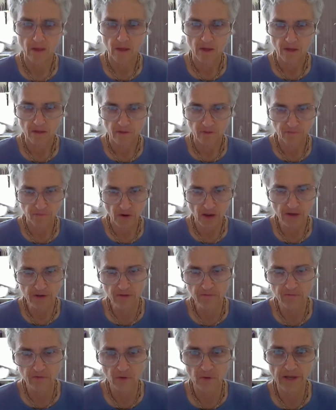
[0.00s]
The friend
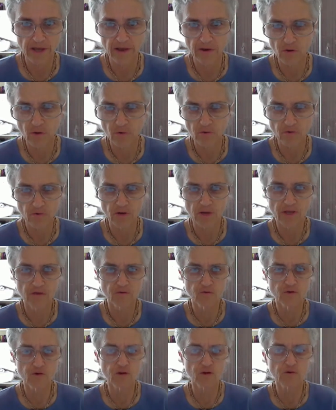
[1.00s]
of the landowner
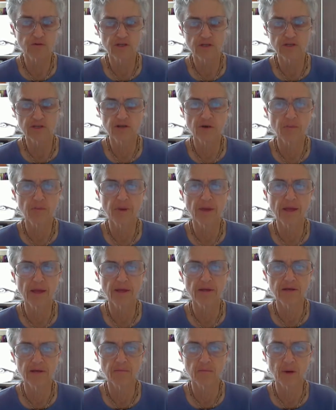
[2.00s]
introduced his
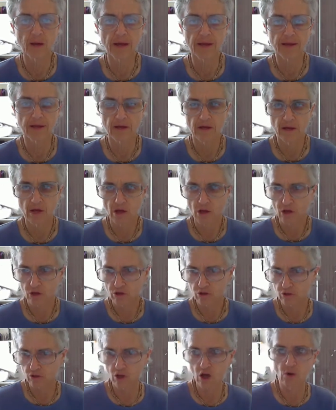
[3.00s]
companion by
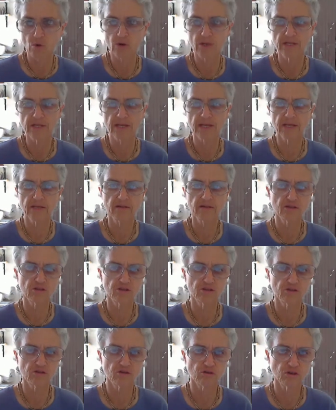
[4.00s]
glowingly
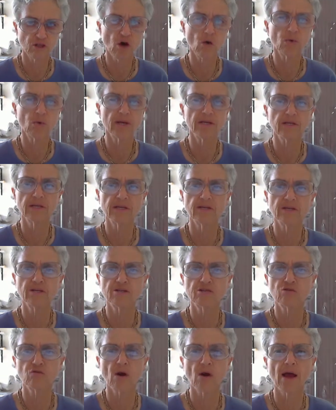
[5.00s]

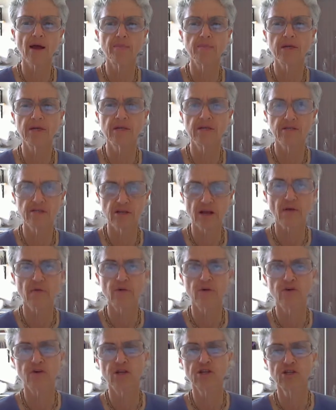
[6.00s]
describing his
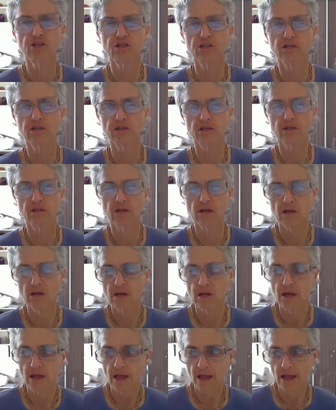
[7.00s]
erudition
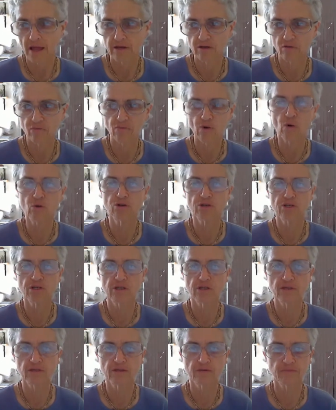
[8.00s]
and
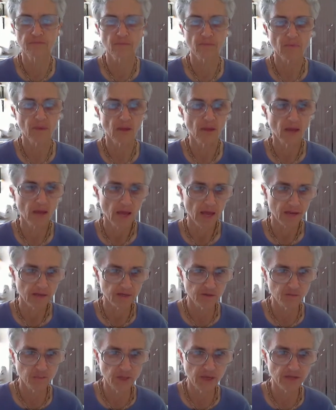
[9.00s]
devotion and
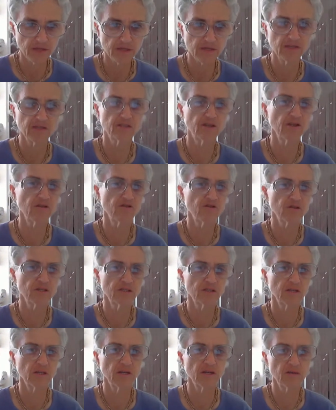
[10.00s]
his being
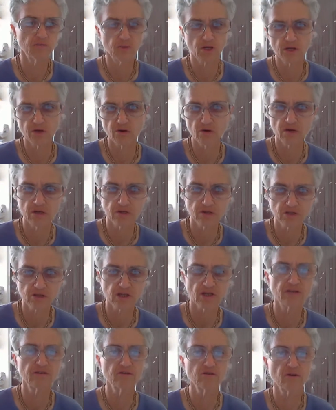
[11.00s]
disinterested in material
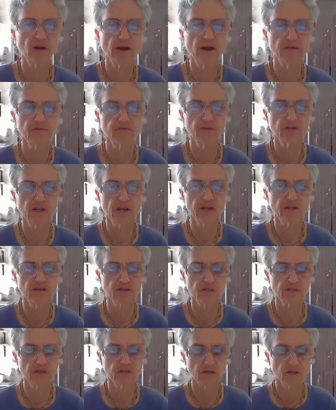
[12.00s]
sense
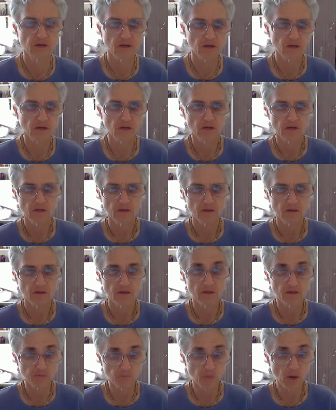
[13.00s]
gratification,
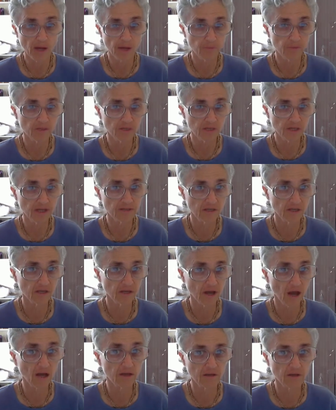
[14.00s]
despite possessing
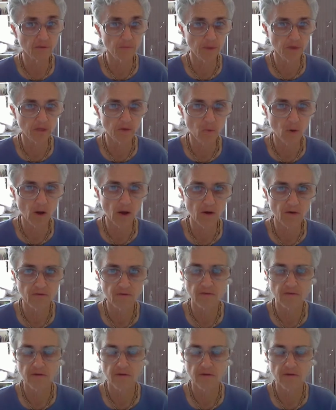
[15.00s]
unlimited wealth.